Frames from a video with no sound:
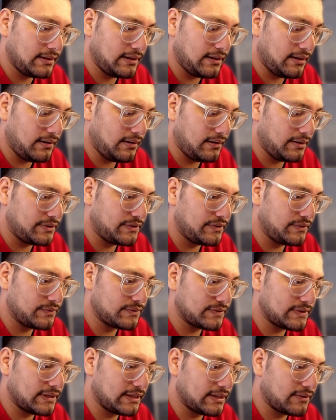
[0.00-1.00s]

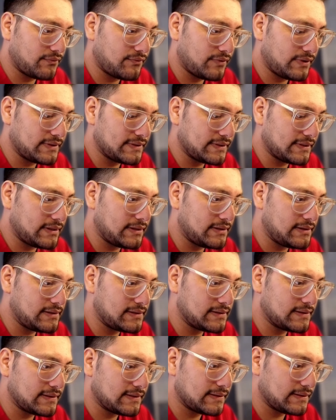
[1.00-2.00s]
using
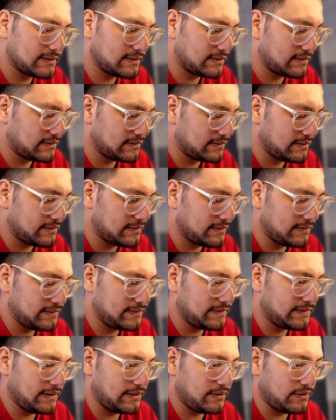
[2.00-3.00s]
results
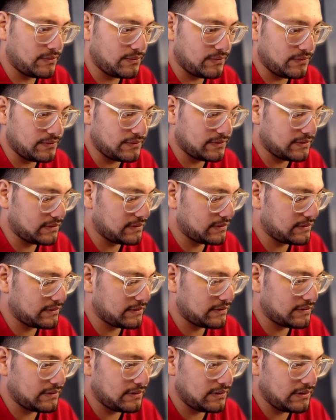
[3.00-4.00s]
zeroth
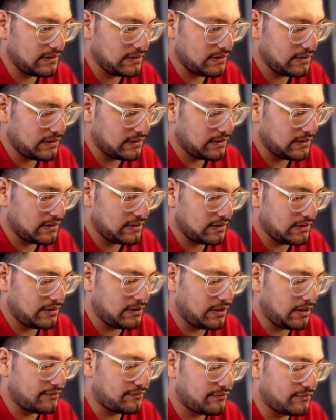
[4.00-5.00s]

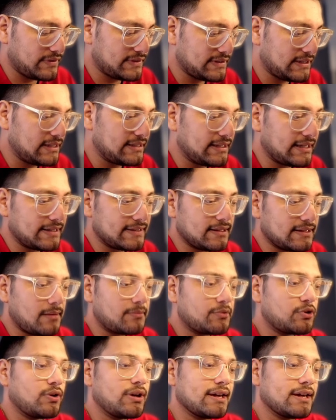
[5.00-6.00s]
dot result. The reason I'm
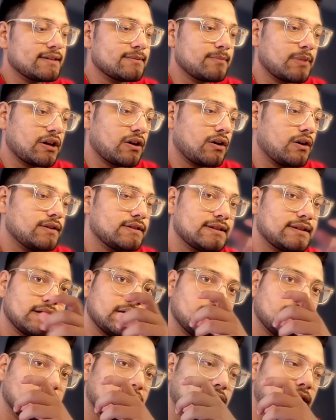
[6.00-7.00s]
doing is because
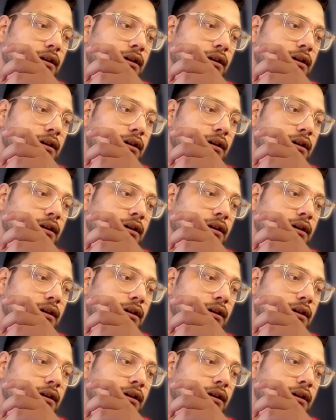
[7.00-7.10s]
the